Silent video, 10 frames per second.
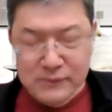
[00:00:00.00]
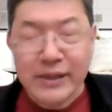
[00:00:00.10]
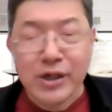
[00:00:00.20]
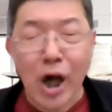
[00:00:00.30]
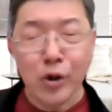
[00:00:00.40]

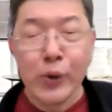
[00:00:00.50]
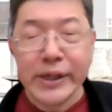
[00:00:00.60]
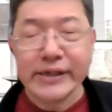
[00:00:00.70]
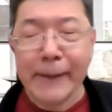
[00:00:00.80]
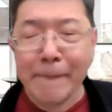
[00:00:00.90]
And not
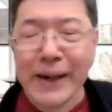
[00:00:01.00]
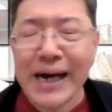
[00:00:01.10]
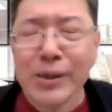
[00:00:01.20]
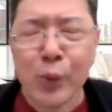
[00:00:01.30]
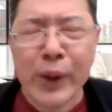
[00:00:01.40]
only the
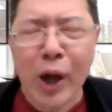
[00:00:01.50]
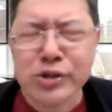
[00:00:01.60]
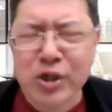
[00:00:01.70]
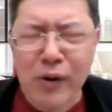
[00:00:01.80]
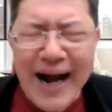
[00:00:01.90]
blood, we
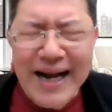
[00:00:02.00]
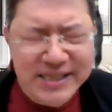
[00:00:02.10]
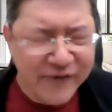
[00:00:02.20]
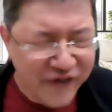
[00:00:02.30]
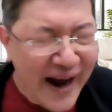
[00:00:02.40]
also ask
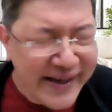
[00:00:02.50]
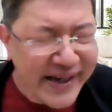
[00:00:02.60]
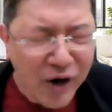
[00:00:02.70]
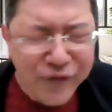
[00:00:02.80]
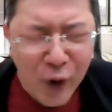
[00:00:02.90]
the fire
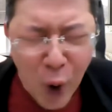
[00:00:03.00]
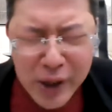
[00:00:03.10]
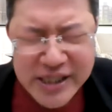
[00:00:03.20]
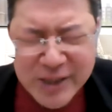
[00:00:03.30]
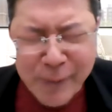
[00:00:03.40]
of the
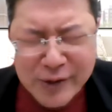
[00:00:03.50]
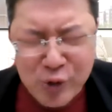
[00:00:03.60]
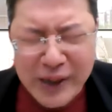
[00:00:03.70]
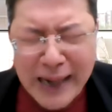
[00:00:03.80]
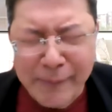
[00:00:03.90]
Holy Spirit
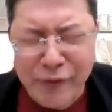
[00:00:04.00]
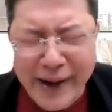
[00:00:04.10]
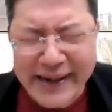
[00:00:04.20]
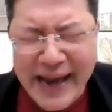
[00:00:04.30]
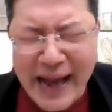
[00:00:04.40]
to come
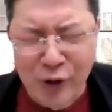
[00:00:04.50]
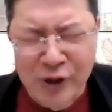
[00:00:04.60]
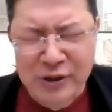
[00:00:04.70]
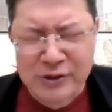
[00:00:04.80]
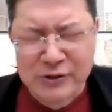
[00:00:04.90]
right now,
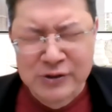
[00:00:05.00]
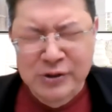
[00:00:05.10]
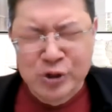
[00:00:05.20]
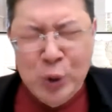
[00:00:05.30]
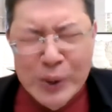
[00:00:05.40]

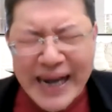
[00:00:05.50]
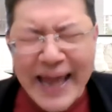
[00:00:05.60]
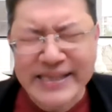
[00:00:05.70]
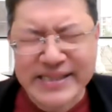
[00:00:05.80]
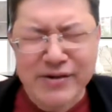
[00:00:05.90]
to
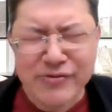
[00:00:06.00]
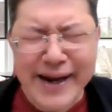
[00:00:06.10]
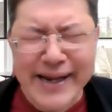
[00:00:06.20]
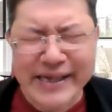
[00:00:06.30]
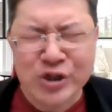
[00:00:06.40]
laser
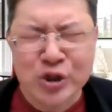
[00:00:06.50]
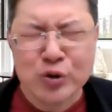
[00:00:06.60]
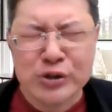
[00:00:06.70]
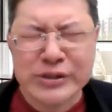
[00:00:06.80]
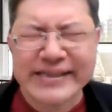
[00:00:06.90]
right
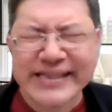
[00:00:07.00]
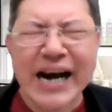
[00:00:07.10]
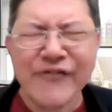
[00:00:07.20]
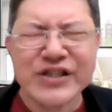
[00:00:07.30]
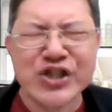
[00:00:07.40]
into that
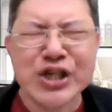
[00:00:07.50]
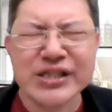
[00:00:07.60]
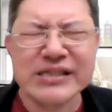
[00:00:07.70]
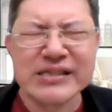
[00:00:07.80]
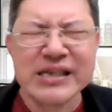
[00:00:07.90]

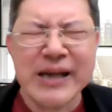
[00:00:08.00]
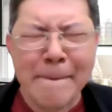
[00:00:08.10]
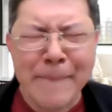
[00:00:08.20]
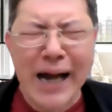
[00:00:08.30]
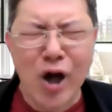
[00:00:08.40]
covetous
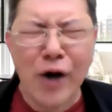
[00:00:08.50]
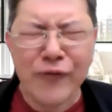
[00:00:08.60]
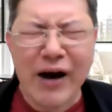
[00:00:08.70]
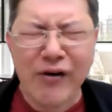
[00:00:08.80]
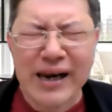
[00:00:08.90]
part of
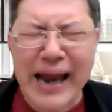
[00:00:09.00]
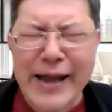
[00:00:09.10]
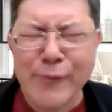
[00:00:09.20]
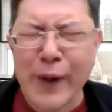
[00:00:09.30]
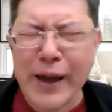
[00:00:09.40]
our
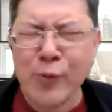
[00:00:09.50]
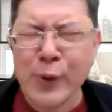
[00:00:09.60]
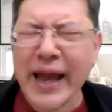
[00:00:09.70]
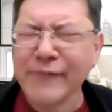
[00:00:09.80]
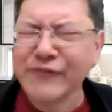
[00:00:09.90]
life where
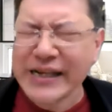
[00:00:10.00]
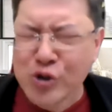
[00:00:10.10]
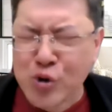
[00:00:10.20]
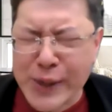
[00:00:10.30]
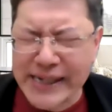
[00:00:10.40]
we have
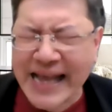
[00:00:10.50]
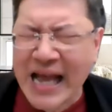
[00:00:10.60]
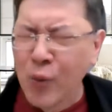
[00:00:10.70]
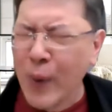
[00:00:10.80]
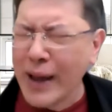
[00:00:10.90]
that greed,
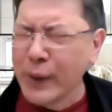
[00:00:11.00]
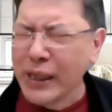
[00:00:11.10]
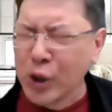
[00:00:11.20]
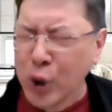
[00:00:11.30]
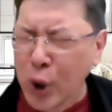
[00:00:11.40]
where
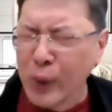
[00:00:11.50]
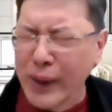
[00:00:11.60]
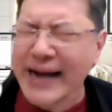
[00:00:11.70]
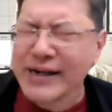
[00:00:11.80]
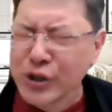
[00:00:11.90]
we look
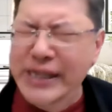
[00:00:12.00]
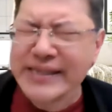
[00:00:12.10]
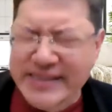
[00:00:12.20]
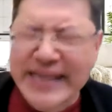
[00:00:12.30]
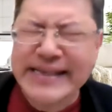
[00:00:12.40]
at
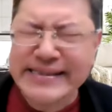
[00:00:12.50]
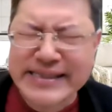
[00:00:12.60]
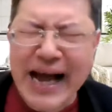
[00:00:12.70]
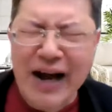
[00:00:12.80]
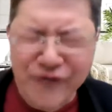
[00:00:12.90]
these things
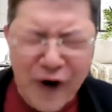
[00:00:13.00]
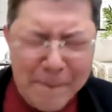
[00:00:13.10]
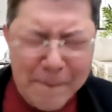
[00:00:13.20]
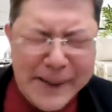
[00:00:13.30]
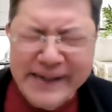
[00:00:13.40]
that are
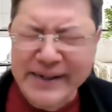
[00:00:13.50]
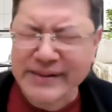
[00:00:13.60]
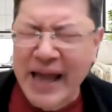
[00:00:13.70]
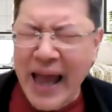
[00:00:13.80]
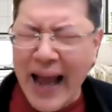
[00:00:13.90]

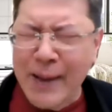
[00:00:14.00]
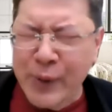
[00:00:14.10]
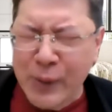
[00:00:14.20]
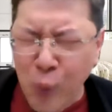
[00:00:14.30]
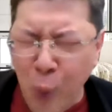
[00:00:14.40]
forbidden and
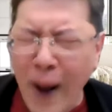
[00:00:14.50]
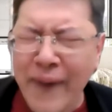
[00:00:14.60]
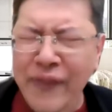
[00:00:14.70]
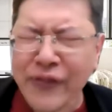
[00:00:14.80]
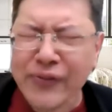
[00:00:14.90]
we
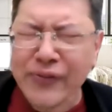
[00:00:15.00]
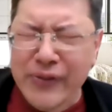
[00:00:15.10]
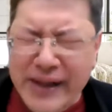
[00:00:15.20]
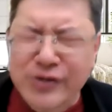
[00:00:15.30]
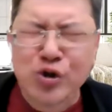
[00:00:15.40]
want
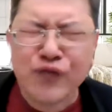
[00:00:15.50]
it